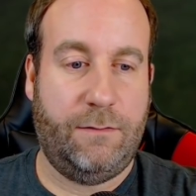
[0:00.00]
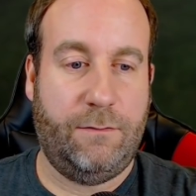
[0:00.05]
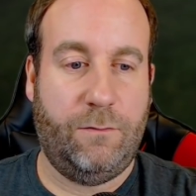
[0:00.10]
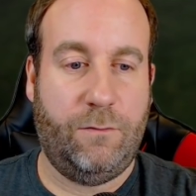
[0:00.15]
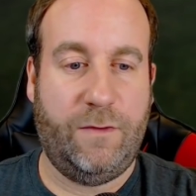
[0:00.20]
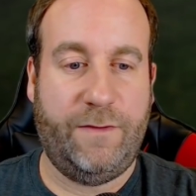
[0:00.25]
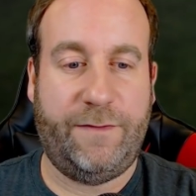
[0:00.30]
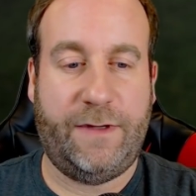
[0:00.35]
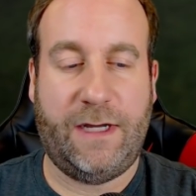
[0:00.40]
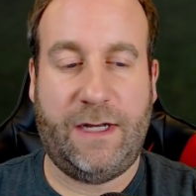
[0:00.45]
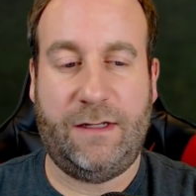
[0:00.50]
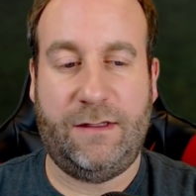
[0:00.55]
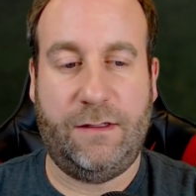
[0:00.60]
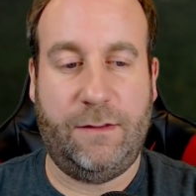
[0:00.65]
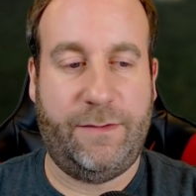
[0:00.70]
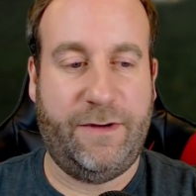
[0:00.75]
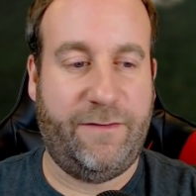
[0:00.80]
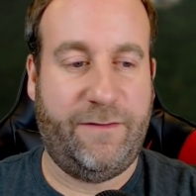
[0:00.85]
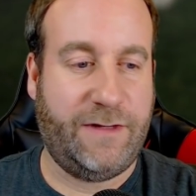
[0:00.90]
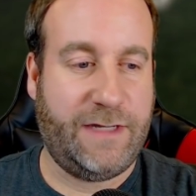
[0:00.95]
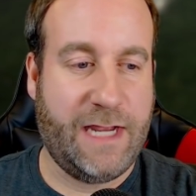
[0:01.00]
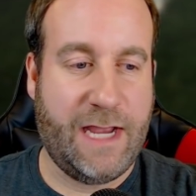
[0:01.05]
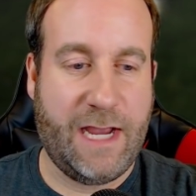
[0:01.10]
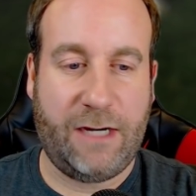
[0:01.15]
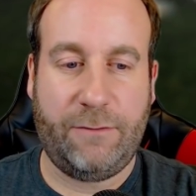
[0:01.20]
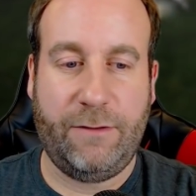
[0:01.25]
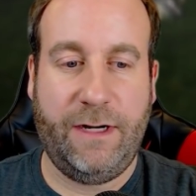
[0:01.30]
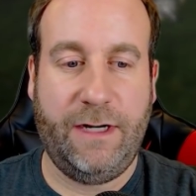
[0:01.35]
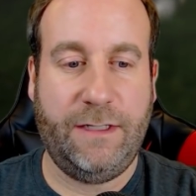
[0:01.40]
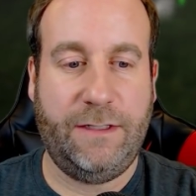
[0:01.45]
We've got a little bit of
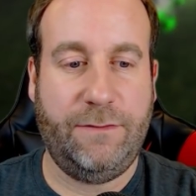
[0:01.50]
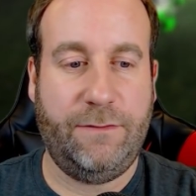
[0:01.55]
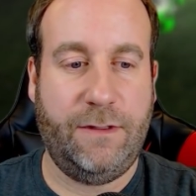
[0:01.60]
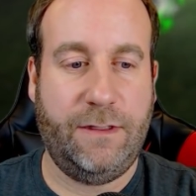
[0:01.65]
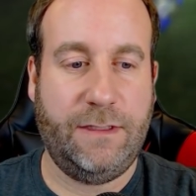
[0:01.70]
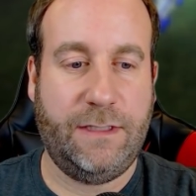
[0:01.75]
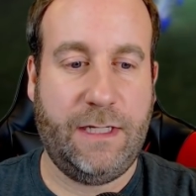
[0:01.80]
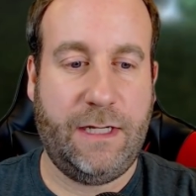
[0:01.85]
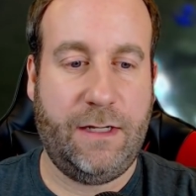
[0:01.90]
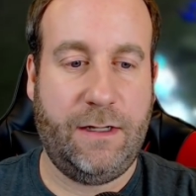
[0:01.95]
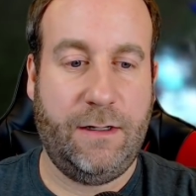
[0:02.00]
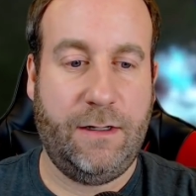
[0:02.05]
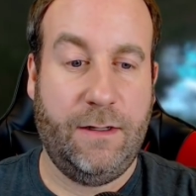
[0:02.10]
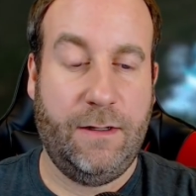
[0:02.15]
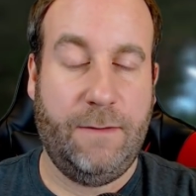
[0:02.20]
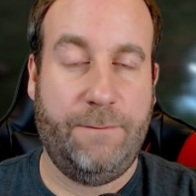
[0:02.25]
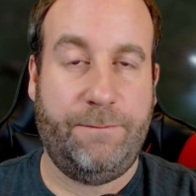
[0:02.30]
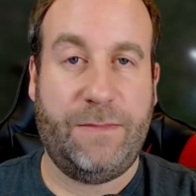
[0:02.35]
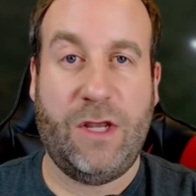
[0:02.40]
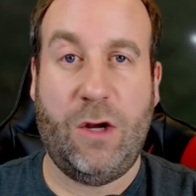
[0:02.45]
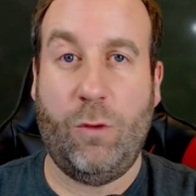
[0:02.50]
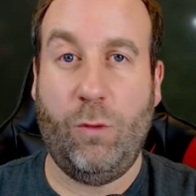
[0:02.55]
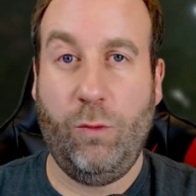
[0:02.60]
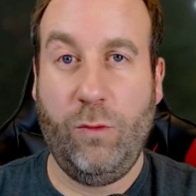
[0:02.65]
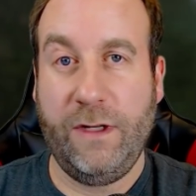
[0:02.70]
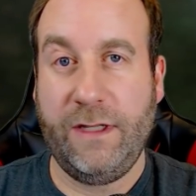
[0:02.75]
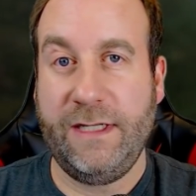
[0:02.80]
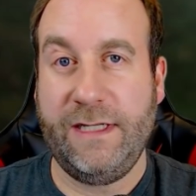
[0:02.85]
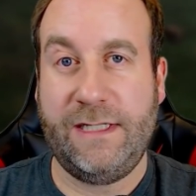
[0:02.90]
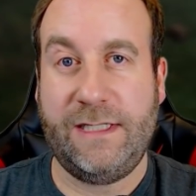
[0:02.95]
attack rating to undead, a
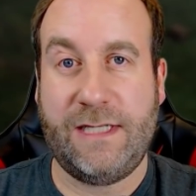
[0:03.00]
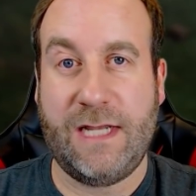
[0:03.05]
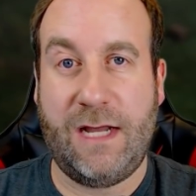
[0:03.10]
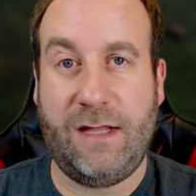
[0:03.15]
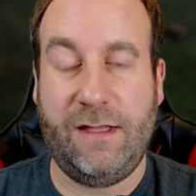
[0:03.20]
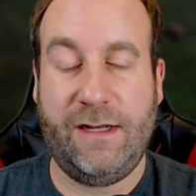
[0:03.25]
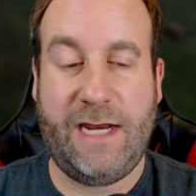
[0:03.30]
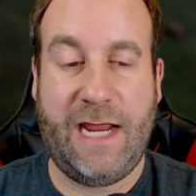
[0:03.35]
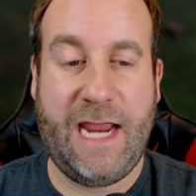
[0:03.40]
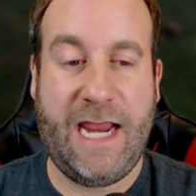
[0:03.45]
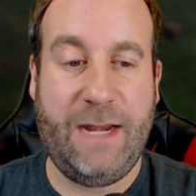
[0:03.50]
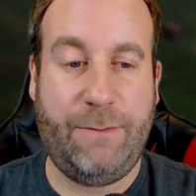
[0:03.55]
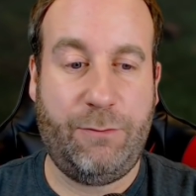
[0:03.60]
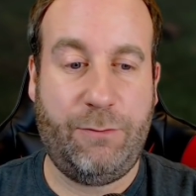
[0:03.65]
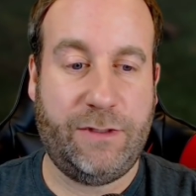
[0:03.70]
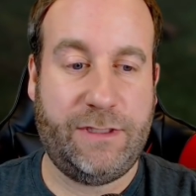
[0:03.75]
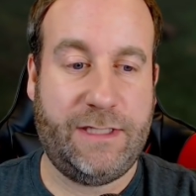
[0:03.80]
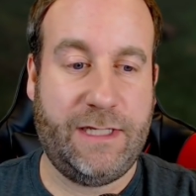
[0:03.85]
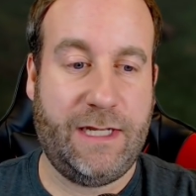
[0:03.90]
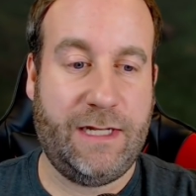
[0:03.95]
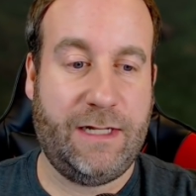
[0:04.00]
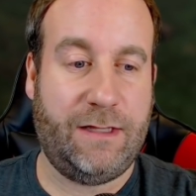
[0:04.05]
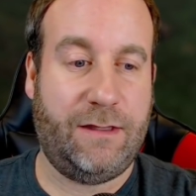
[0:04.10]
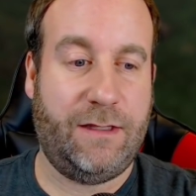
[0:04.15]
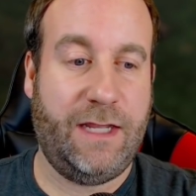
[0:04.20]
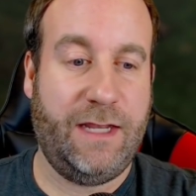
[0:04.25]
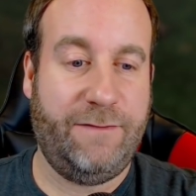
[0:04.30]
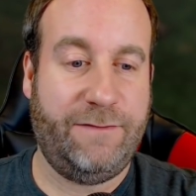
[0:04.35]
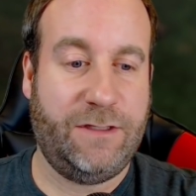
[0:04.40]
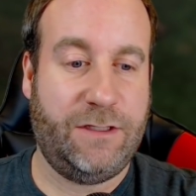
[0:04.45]
really solid 8%
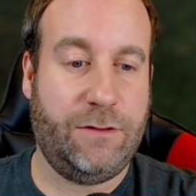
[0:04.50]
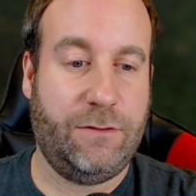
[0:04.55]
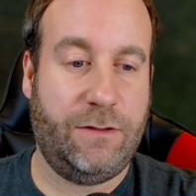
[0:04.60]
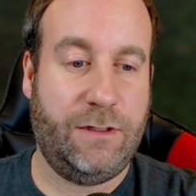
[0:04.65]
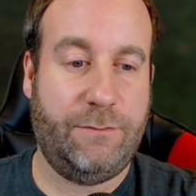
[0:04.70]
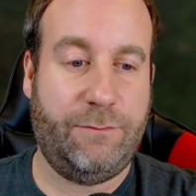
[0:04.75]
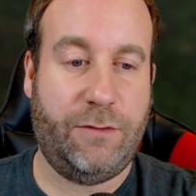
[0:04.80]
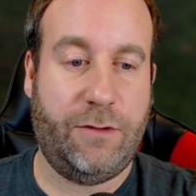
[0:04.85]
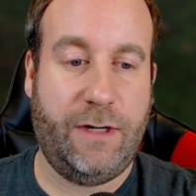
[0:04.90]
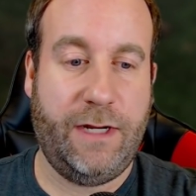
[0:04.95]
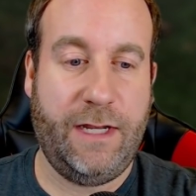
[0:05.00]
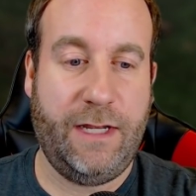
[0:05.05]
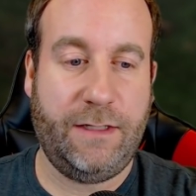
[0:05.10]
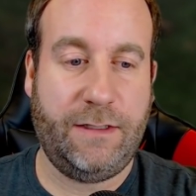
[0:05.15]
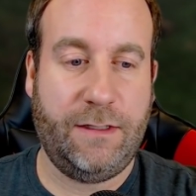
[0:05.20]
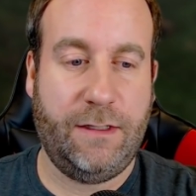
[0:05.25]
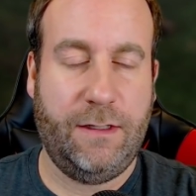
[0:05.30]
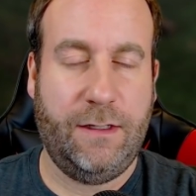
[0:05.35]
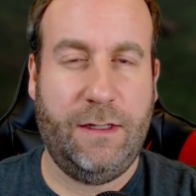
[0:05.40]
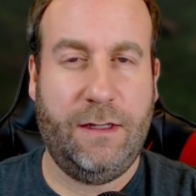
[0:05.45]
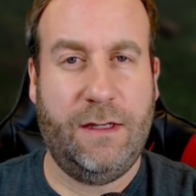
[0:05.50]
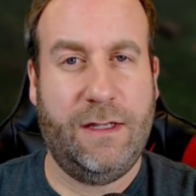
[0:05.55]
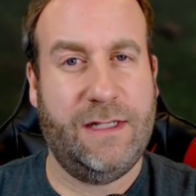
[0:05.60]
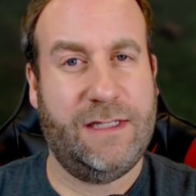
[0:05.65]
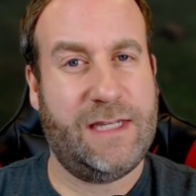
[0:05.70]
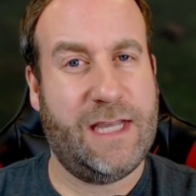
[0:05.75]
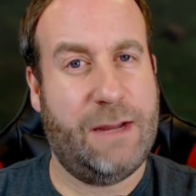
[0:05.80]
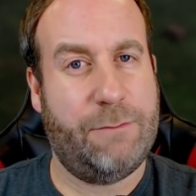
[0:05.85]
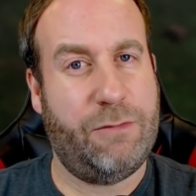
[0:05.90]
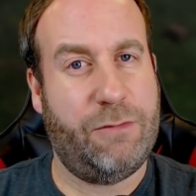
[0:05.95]
life stolen per hit. It's
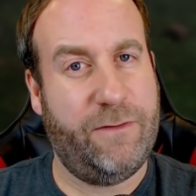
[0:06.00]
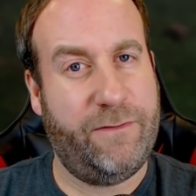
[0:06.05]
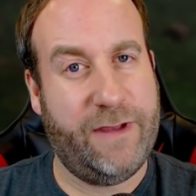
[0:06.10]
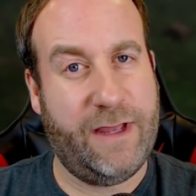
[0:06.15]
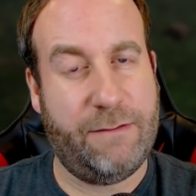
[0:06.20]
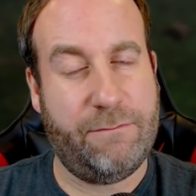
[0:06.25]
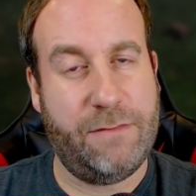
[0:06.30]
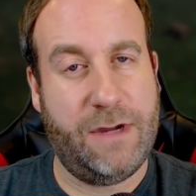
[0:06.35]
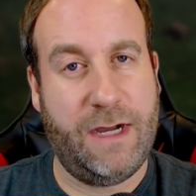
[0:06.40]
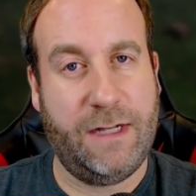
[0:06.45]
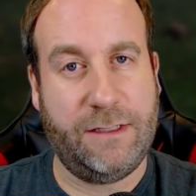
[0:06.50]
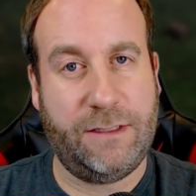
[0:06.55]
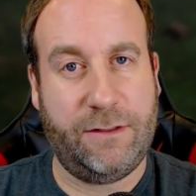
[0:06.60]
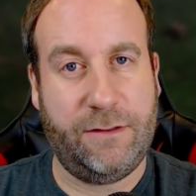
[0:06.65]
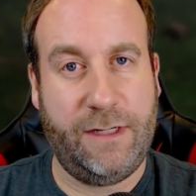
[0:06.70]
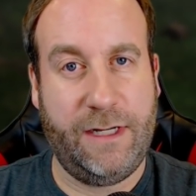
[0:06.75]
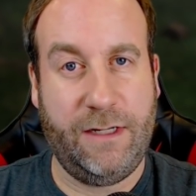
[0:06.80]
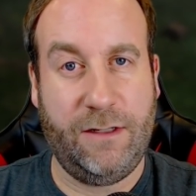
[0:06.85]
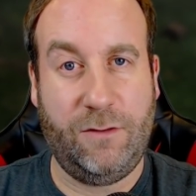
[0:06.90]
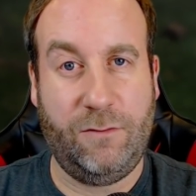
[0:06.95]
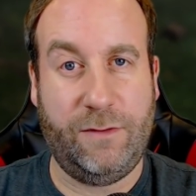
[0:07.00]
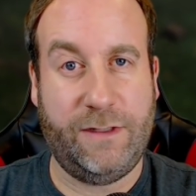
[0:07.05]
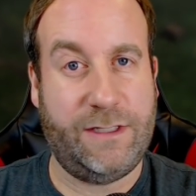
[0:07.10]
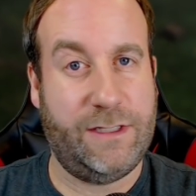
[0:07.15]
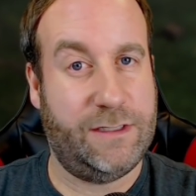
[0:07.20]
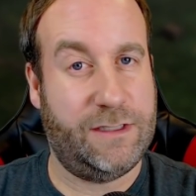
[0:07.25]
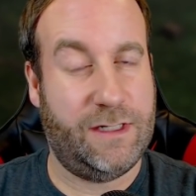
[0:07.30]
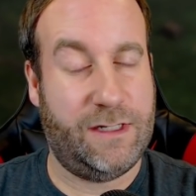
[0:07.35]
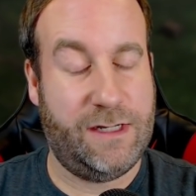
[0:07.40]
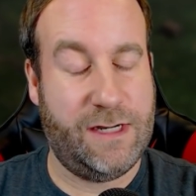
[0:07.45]
got prevent monster heal, which
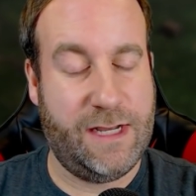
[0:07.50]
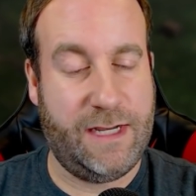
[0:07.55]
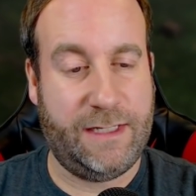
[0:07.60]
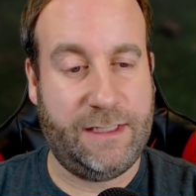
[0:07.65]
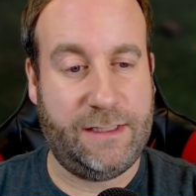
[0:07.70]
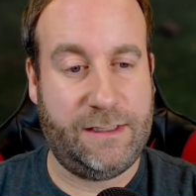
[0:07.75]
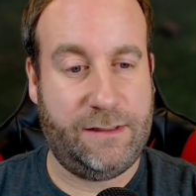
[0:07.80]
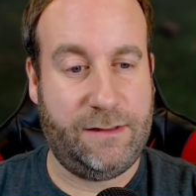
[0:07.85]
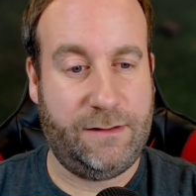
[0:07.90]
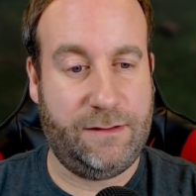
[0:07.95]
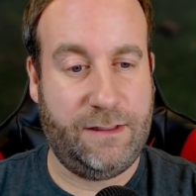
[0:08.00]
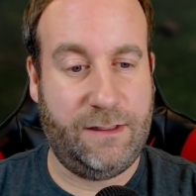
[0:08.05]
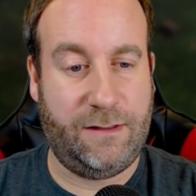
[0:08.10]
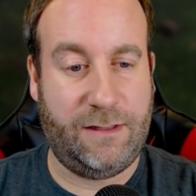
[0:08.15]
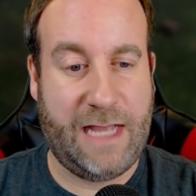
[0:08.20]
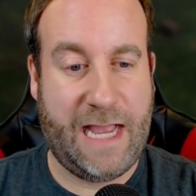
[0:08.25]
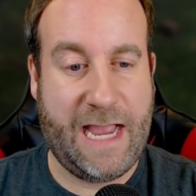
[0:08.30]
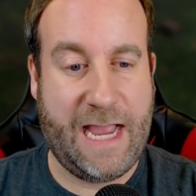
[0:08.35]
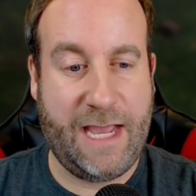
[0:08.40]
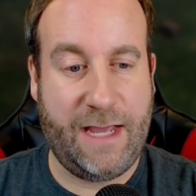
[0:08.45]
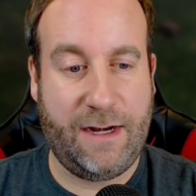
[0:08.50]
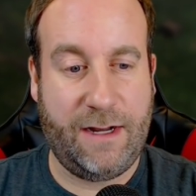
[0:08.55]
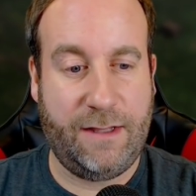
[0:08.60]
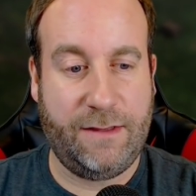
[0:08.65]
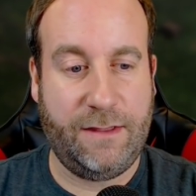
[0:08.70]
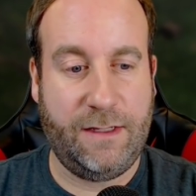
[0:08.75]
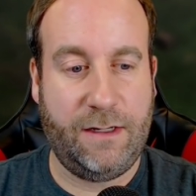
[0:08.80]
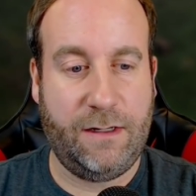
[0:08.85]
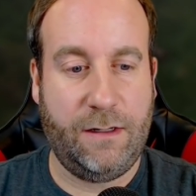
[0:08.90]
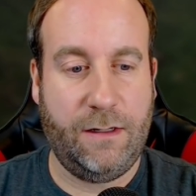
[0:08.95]
is a nice little add-on
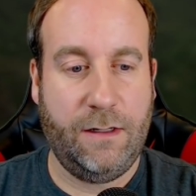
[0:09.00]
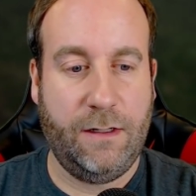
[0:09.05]
there.